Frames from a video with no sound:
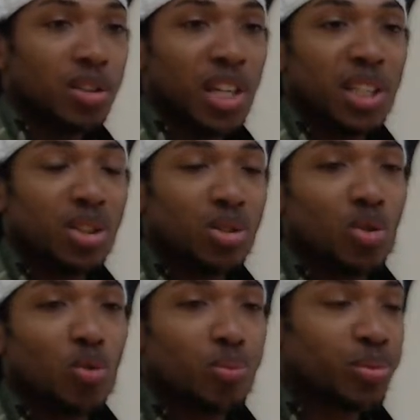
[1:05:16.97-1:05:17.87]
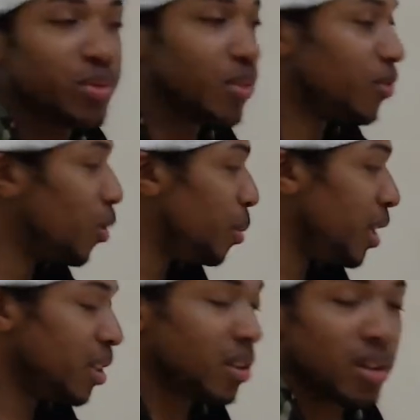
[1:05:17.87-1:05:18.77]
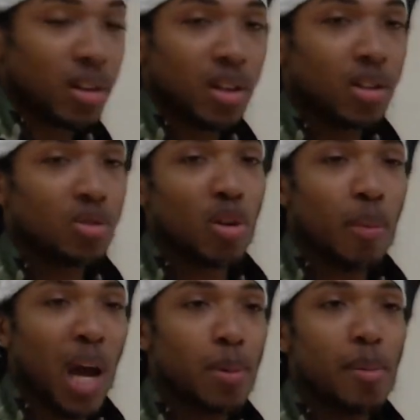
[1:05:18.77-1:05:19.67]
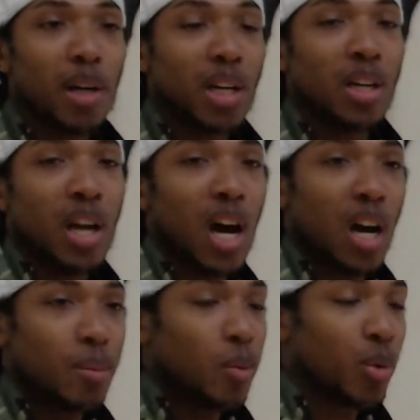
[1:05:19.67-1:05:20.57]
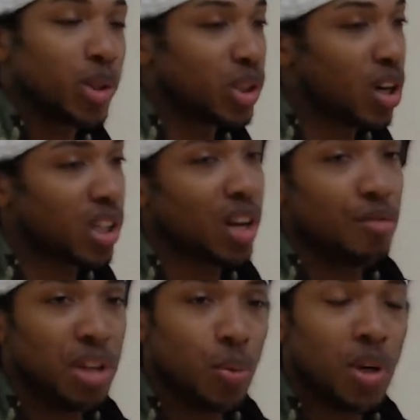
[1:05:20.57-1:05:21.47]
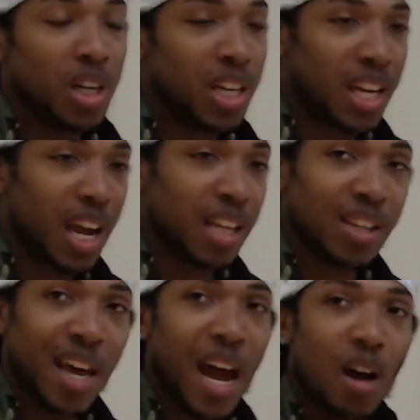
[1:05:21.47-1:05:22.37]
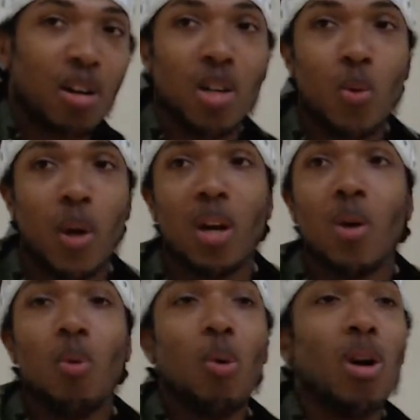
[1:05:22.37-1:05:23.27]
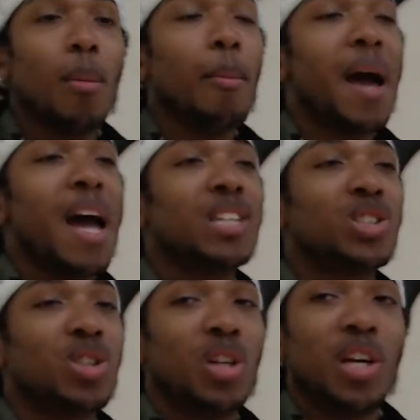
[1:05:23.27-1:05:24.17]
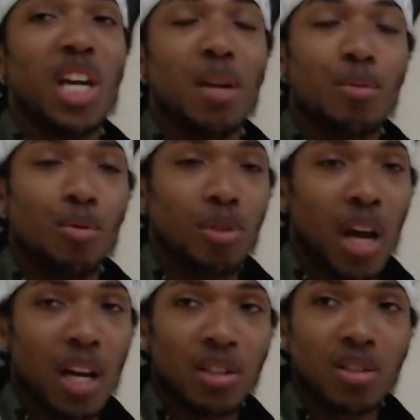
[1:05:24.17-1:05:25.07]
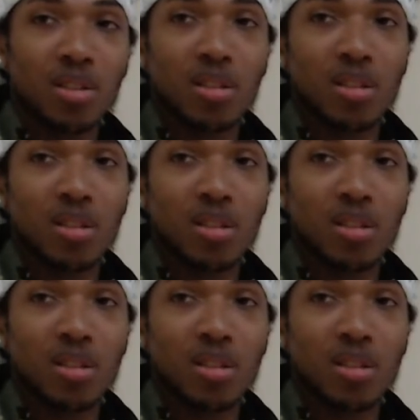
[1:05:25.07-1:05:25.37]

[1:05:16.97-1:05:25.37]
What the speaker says: teachers group for me to remind me about the nah, because I really want to get that out of the way. We want to master the Hebrew, guys.